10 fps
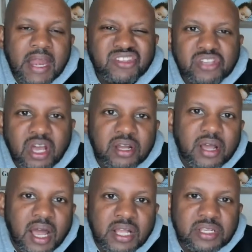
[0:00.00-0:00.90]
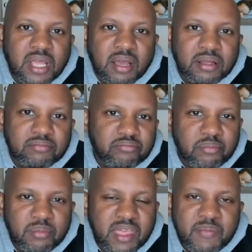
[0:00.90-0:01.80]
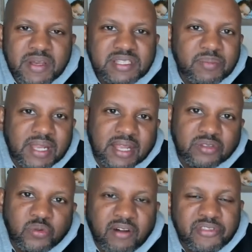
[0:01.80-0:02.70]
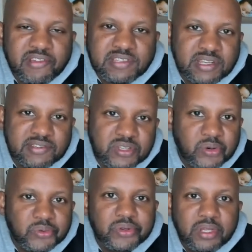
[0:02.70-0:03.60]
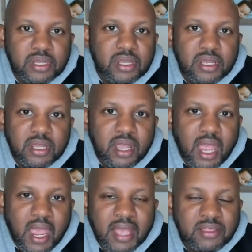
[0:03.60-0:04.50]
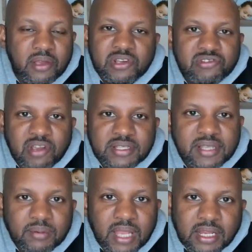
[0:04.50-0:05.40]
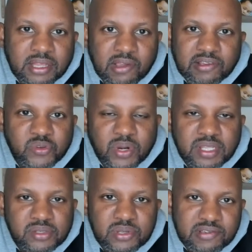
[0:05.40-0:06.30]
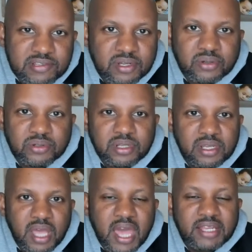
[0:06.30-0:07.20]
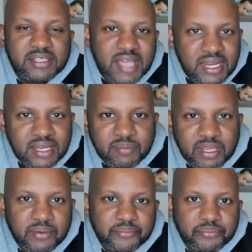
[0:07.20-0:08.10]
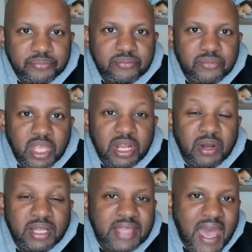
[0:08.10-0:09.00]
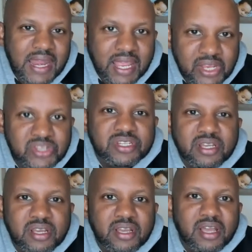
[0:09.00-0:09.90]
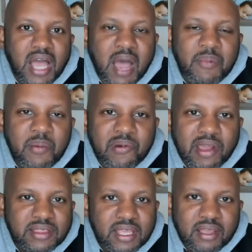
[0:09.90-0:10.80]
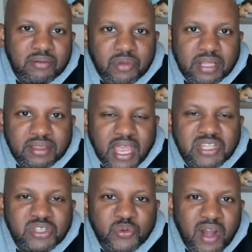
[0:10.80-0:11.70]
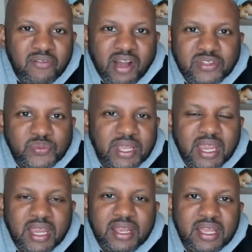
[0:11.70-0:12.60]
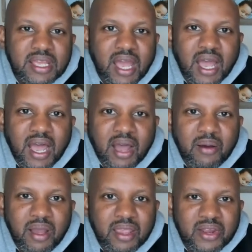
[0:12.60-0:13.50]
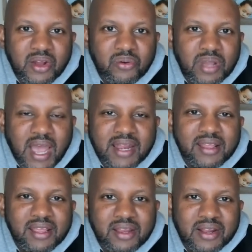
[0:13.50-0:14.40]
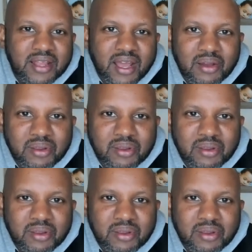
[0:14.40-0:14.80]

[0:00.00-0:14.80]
I saw they must have been like 12, 13 years old, and they were dressed up like they were 22 years old, and it saddened me. At that age, I remember, I think at the age of 12, I was playing, hiding, I